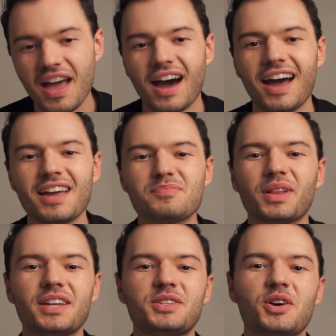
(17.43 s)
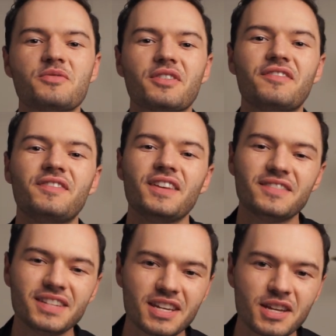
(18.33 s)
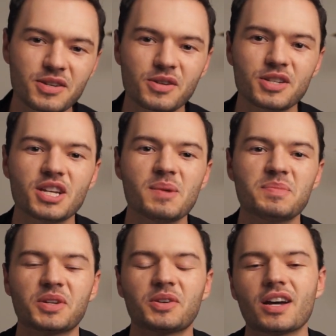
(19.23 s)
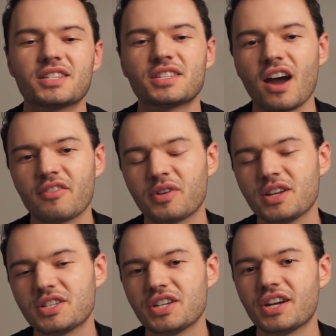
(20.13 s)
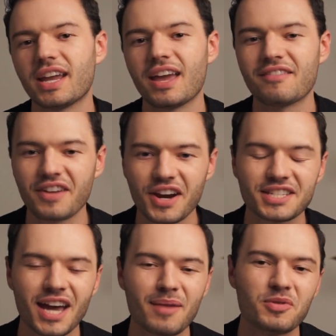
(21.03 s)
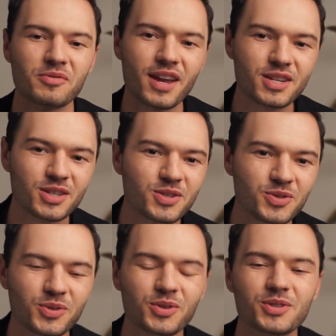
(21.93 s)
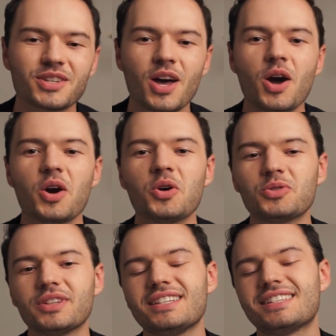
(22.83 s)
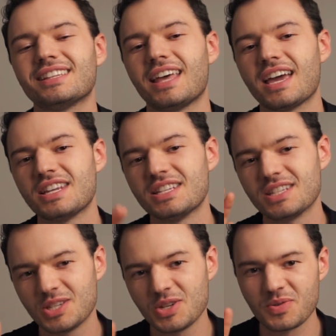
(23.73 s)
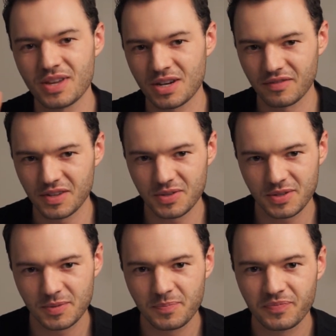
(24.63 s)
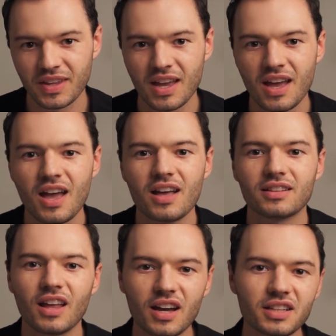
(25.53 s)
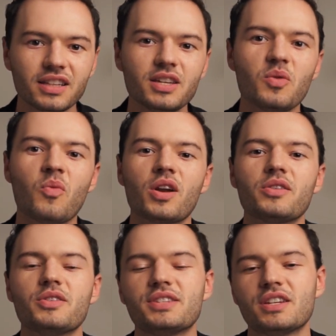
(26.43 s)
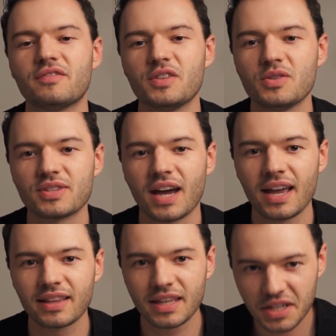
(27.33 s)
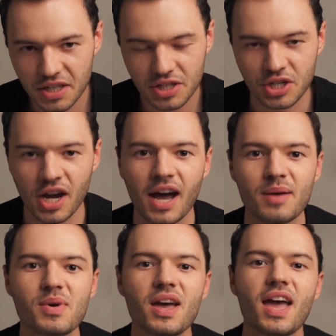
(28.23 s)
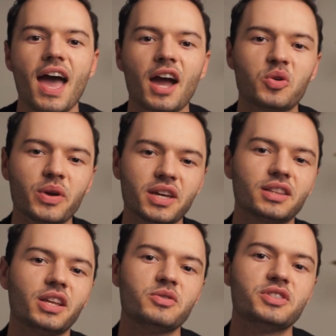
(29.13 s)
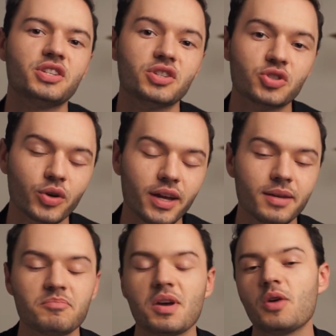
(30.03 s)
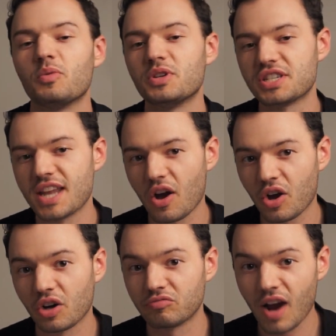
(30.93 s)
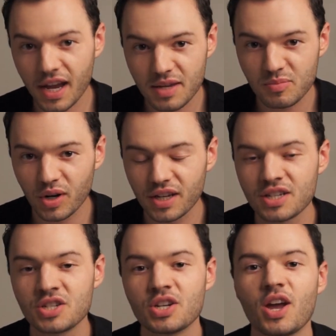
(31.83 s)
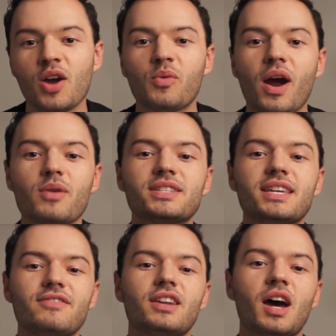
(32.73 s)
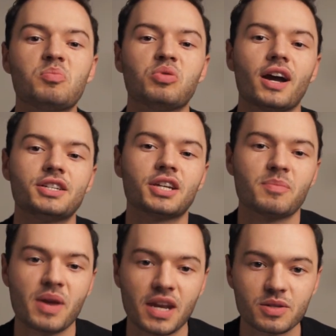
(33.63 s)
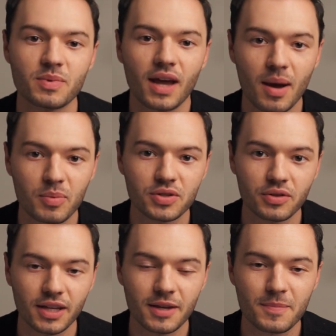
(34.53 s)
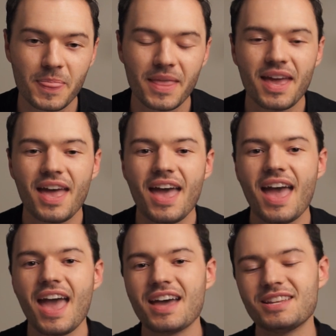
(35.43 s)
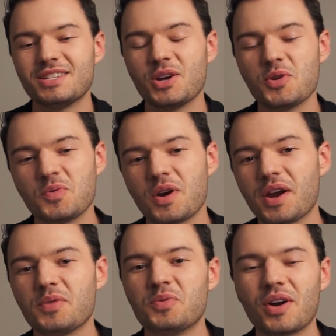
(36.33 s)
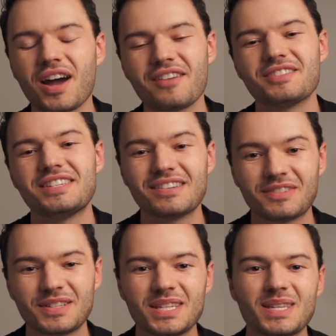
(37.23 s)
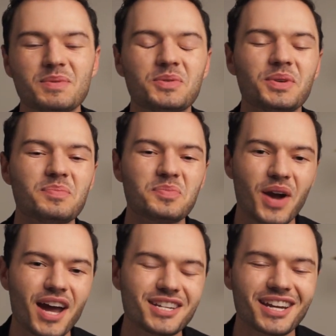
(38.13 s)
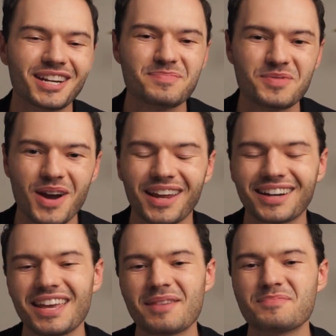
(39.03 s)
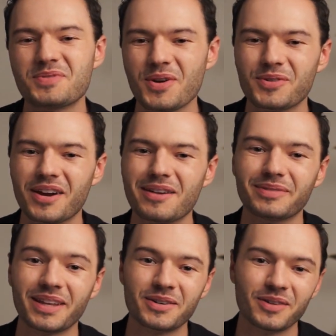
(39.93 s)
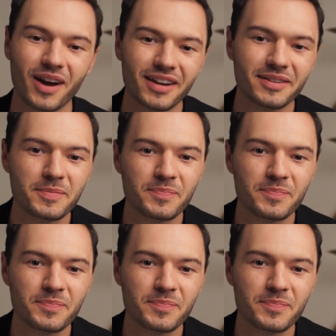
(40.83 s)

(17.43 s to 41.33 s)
I applied to over 50 internships across software engineering and various operations roles, only to land 2 interviews. Luckily, one of those interviews, I landed a job at Quicken Loans in Detroit, which is now called Rocket Mortgage, where I was given a project management opportunity. And don't worry, we'll cover the differences between project, product, and program later on.